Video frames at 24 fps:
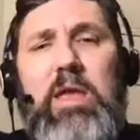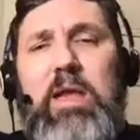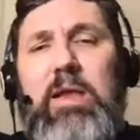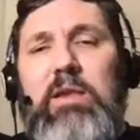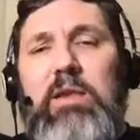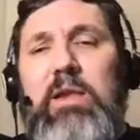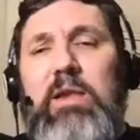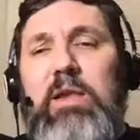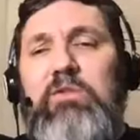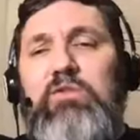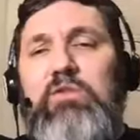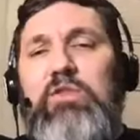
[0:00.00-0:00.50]

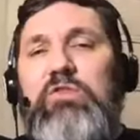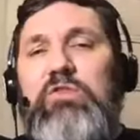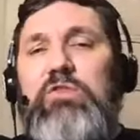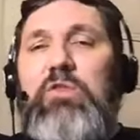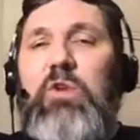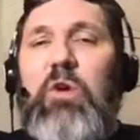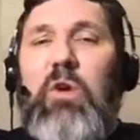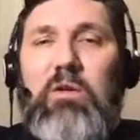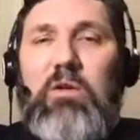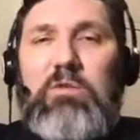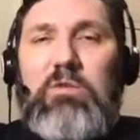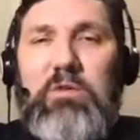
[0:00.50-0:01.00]
And, and
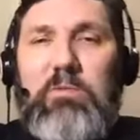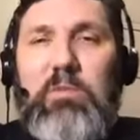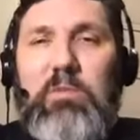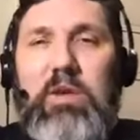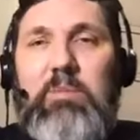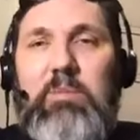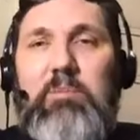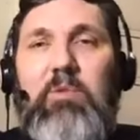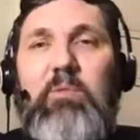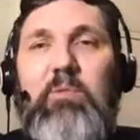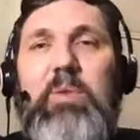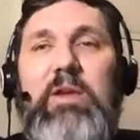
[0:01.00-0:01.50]
just talk to
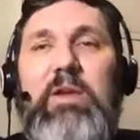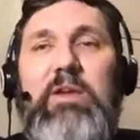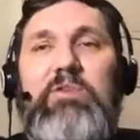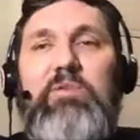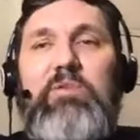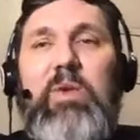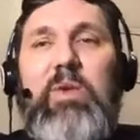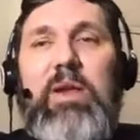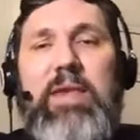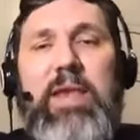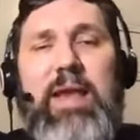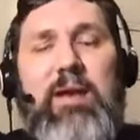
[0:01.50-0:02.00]
people
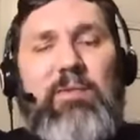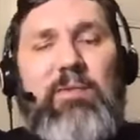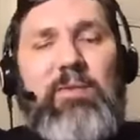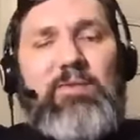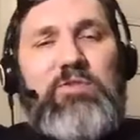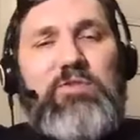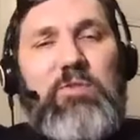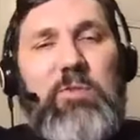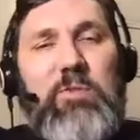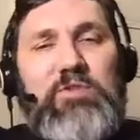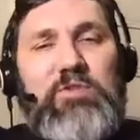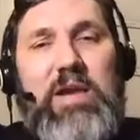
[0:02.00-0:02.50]
because right now
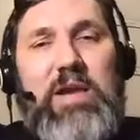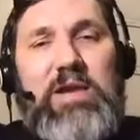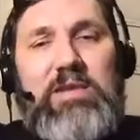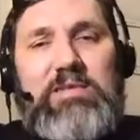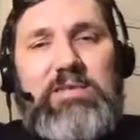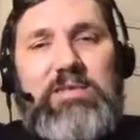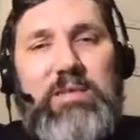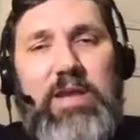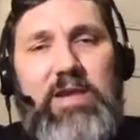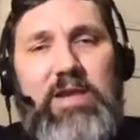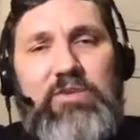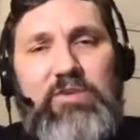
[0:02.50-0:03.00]
there's so much
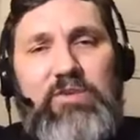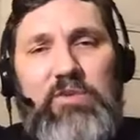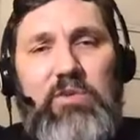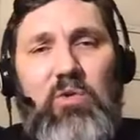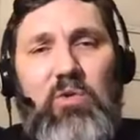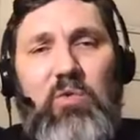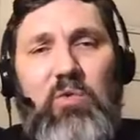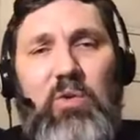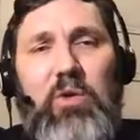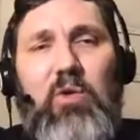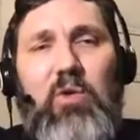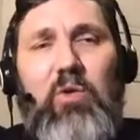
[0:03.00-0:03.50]

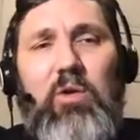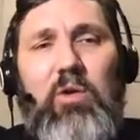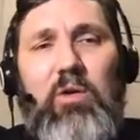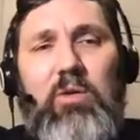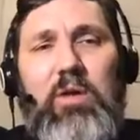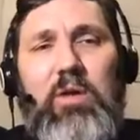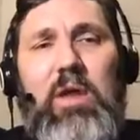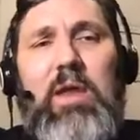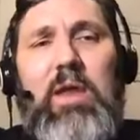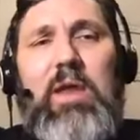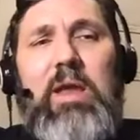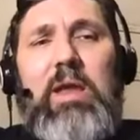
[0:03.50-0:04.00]
isolation going
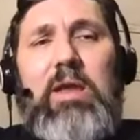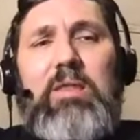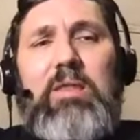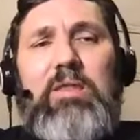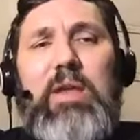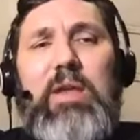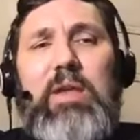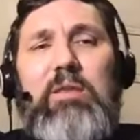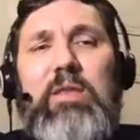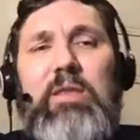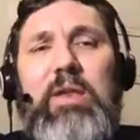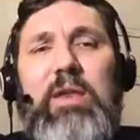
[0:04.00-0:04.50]
on
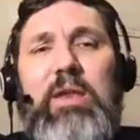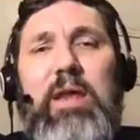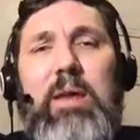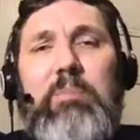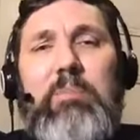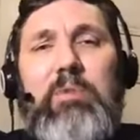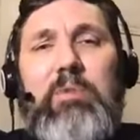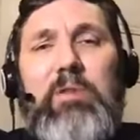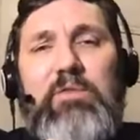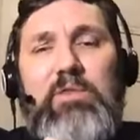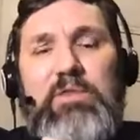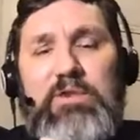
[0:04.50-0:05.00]
that, that
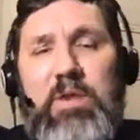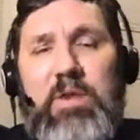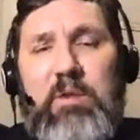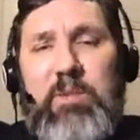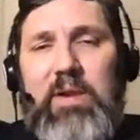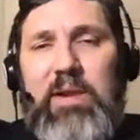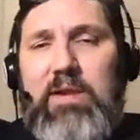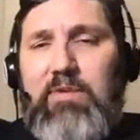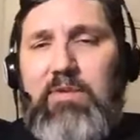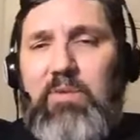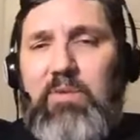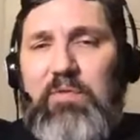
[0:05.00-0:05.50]
I believe it's going
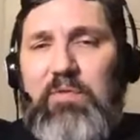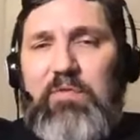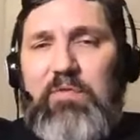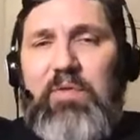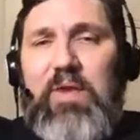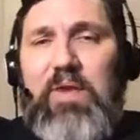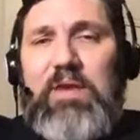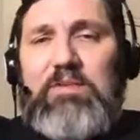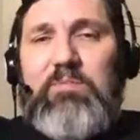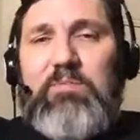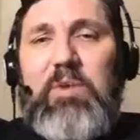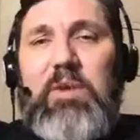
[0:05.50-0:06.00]
to begin to
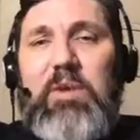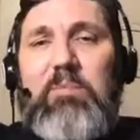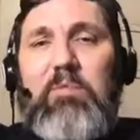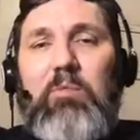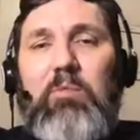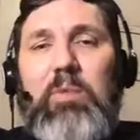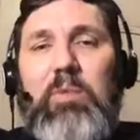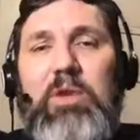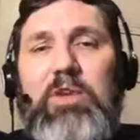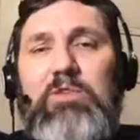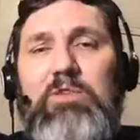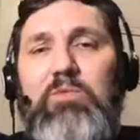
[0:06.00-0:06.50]
affect
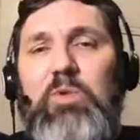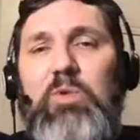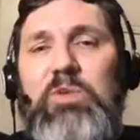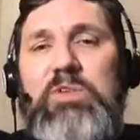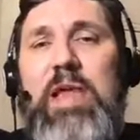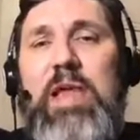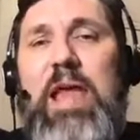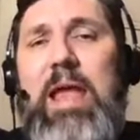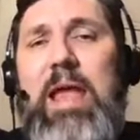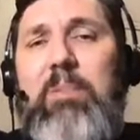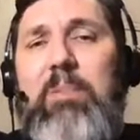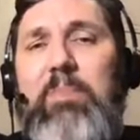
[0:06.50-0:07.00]
people because
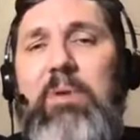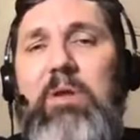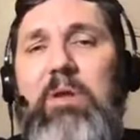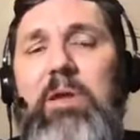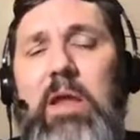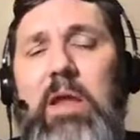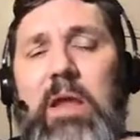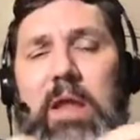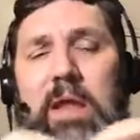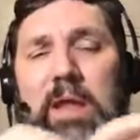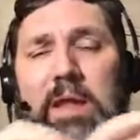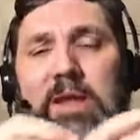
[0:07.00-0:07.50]
what's
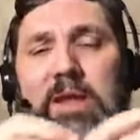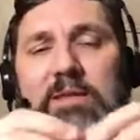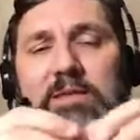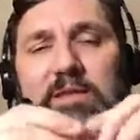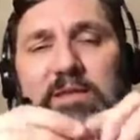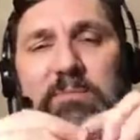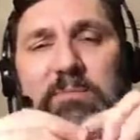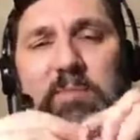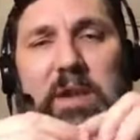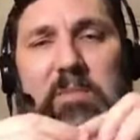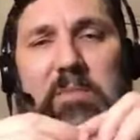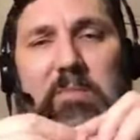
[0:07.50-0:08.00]
happened
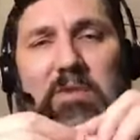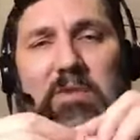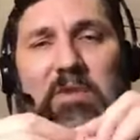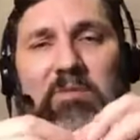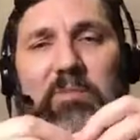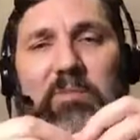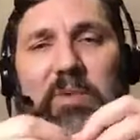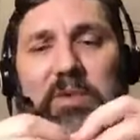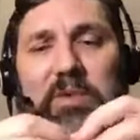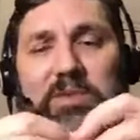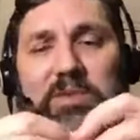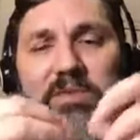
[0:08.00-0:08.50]
is as people
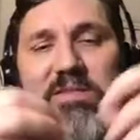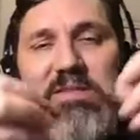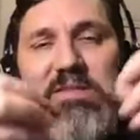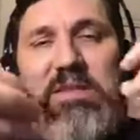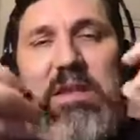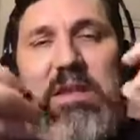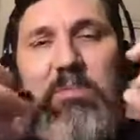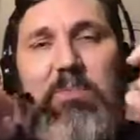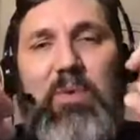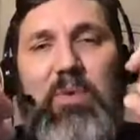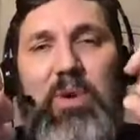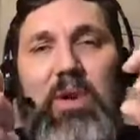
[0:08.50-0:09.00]
have been
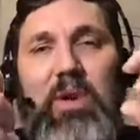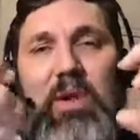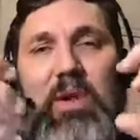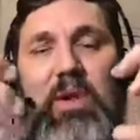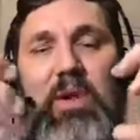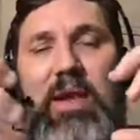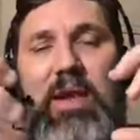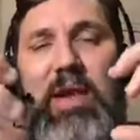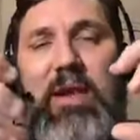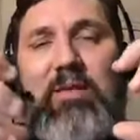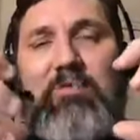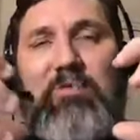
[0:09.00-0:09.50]

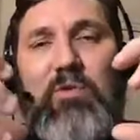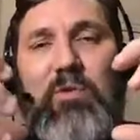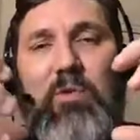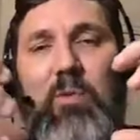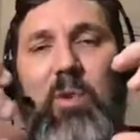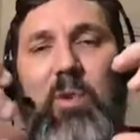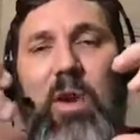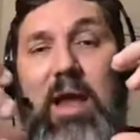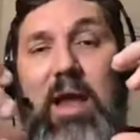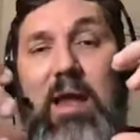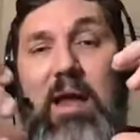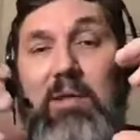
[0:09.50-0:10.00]
separated, and after
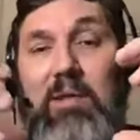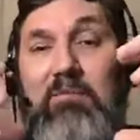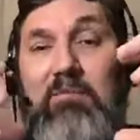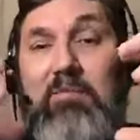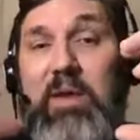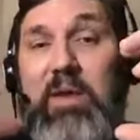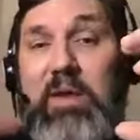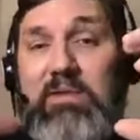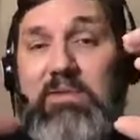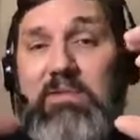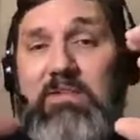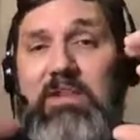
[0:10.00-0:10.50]
a while of
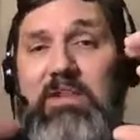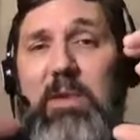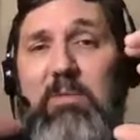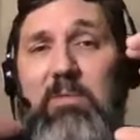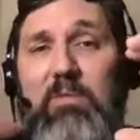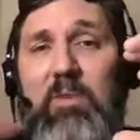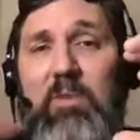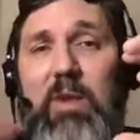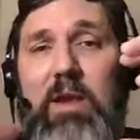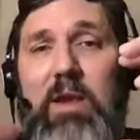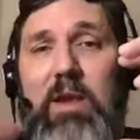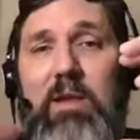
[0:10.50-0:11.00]
being
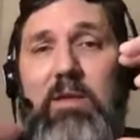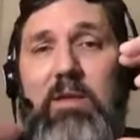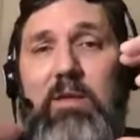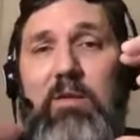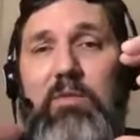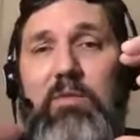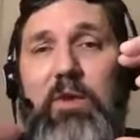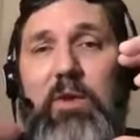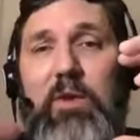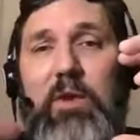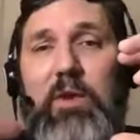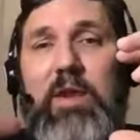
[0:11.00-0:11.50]

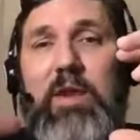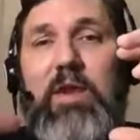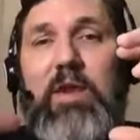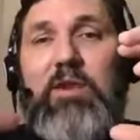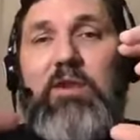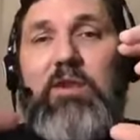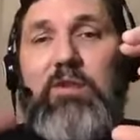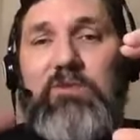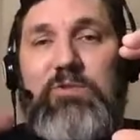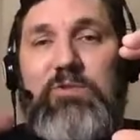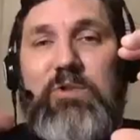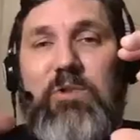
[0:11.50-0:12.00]
separated, they're going to
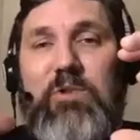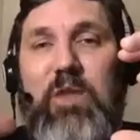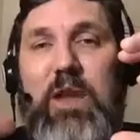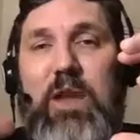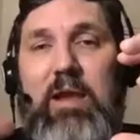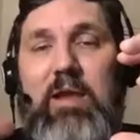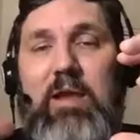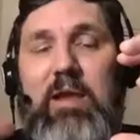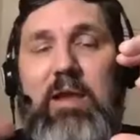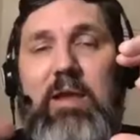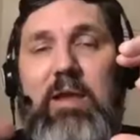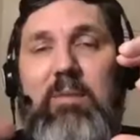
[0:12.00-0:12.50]
get used to
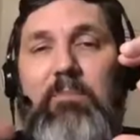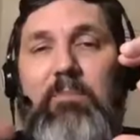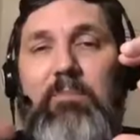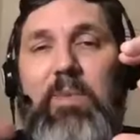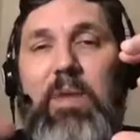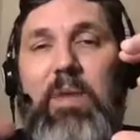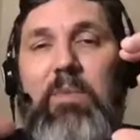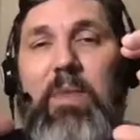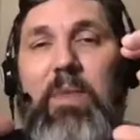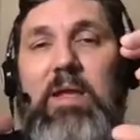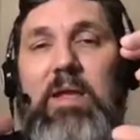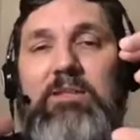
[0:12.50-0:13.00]
that,
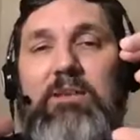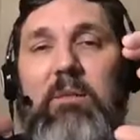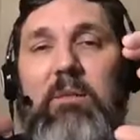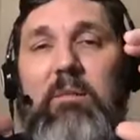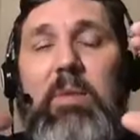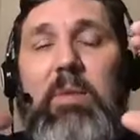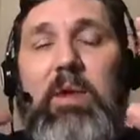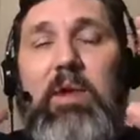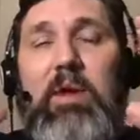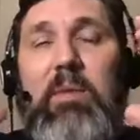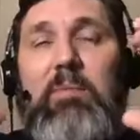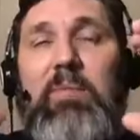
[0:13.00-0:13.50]
and that's
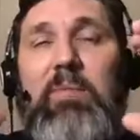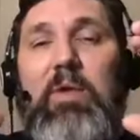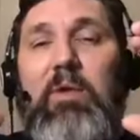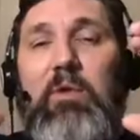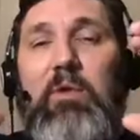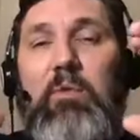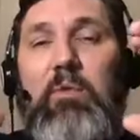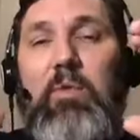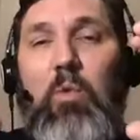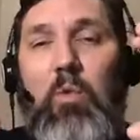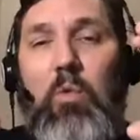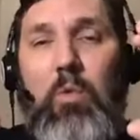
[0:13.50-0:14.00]
going to become their
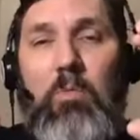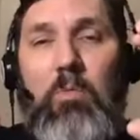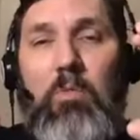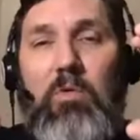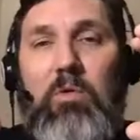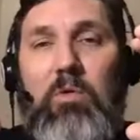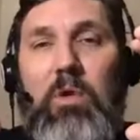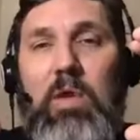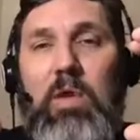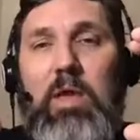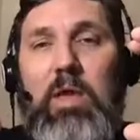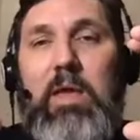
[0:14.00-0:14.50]
new
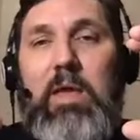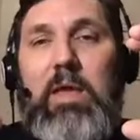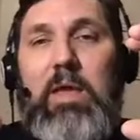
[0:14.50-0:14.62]
normal.